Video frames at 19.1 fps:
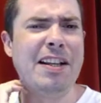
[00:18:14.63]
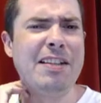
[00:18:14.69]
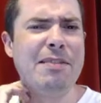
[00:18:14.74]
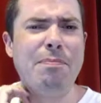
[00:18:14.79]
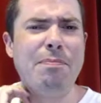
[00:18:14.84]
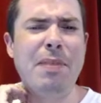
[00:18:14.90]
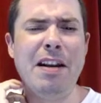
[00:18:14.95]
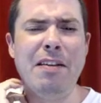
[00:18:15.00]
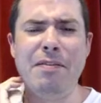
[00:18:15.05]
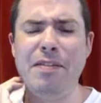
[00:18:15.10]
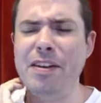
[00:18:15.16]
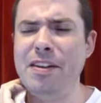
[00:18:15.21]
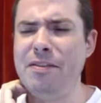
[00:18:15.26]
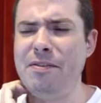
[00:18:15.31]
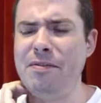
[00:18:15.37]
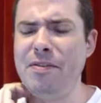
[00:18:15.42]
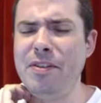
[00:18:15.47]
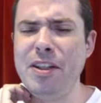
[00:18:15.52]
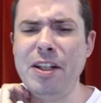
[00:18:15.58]
benefits
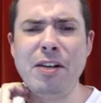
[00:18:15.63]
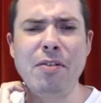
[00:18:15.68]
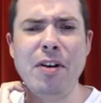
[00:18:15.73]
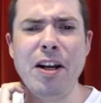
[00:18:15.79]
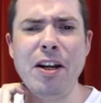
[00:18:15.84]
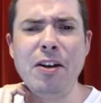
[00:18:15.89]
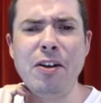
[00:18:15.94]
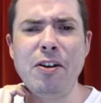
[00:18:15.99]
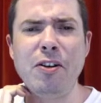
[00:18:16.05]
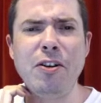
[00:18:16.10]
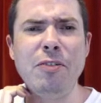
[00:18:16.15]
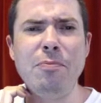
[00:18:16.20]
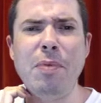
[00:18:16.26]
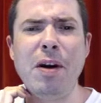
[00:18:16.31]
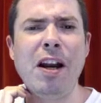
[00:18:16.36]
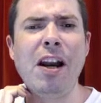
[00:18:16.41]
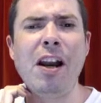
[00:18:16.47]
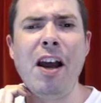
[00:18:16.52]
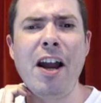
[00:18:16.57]
for the greater good by
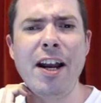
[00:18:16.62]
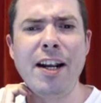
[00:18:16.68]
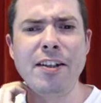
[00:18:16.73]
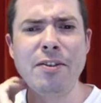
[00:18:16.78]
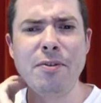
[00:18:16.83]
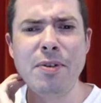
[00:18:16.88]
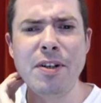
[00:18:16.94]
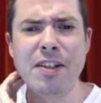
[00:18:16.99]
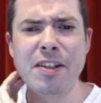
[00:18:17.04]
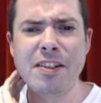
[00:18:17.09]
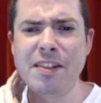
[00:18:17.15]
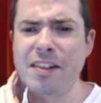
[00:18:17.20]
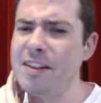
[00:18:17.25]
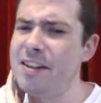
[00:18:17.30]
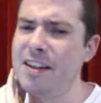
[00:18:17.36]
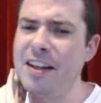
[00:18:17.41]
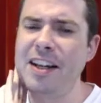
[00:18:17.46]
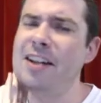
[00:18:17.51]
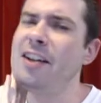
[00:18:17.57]
lying to us. It's
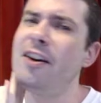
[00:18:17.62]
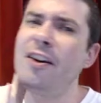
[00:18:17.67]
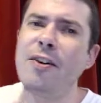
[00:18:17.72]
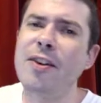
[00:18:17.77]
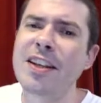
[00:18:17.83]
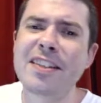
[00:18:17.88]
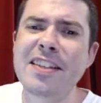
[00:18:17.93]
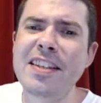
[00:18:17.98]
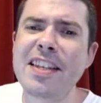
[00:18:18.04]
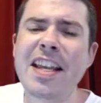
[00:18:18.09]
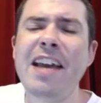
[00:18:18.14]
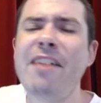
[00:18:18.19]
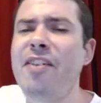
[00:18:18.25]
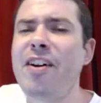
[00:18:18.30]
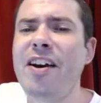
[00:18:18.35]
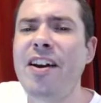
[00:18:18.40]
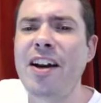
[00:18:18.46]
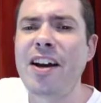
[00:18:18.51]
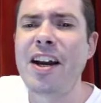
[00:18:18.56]
like, no, that's
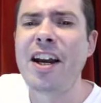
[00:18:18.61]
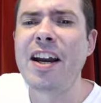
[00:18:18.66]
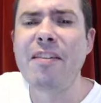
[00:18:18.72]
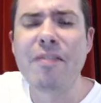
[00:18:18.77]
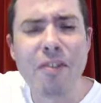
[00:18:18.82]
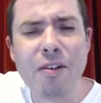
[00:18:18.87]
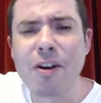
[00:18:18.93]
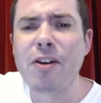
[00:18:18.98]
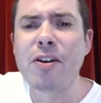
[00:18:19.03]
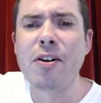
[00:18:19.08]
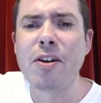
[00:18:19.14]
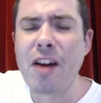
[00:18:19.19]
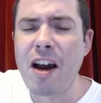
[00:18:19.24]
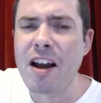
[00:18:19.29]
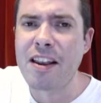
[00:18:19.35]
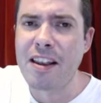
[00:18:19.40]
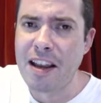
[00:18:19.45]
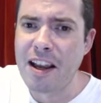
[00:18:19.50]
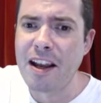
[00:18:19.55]
never ever a good
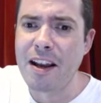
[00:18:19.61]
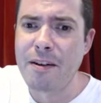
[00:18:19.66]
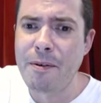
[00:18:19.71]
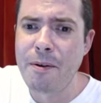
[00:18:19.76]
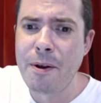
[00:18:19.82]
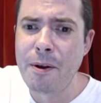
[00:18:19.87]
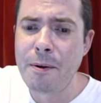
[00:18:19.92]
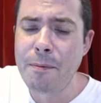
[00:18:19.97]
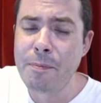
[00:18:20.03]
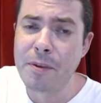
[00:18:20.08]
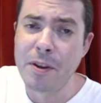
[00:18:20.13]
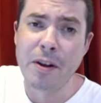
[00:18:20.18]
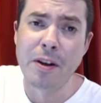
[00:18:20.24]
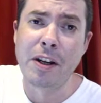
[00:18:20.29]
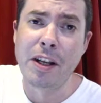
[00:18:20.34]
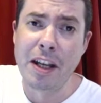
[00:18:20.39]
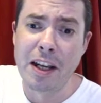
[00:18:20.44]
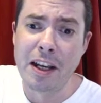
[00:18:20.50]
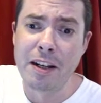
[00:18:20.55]
idea.
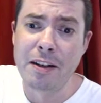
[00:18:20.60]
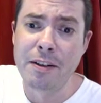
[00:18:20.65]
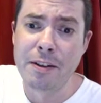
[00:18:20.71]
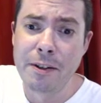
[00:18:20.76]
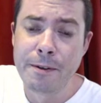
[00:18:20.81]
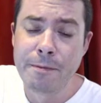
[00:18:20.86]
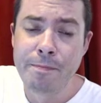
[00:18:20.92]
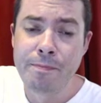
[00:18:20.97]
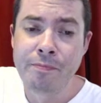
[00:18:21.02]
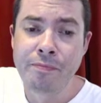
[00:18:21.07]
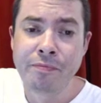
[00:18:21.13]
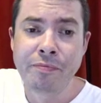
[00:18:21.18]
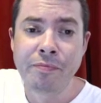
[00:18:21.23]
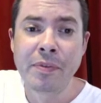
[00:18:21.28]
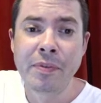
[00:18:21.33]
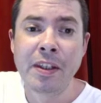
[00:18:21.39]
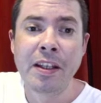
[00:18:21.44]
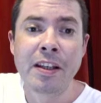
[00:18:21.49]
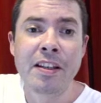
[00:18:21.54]
Okay,
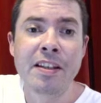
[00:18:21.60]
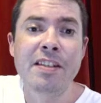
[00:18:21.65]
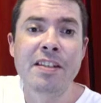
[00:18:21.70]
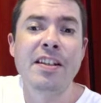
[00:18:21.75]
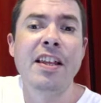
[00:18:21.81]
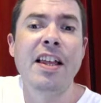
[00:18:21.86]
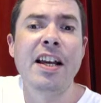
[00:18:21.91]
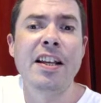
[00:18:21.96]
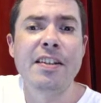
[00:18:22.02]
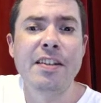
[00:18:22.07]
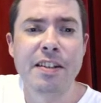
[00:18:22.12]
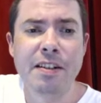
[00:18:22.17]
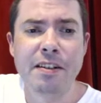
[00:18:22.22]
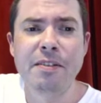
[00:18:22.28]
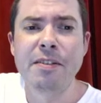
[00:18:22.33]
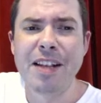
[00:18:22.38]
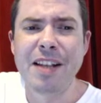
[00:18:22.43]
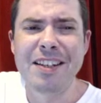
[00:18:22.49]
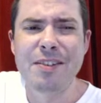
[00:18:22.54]
so that's it.
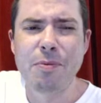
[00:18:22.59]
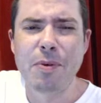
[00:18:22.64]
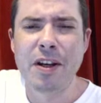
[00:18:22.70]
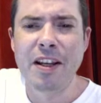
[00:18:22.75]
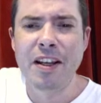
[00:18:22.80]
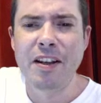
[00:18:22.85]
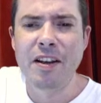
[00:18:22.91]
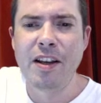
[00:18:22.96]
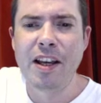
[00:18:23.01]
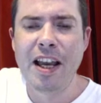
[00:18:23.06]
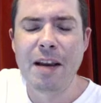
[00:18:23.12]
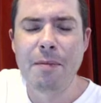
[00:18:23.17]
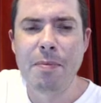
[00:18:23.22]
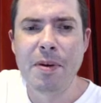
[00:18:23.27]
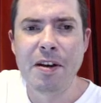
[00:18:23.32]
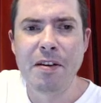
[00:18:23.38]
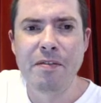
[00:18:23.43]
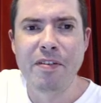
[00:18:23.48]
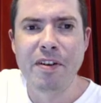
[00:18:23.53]
That's why you get a
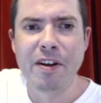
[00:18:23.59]
bit of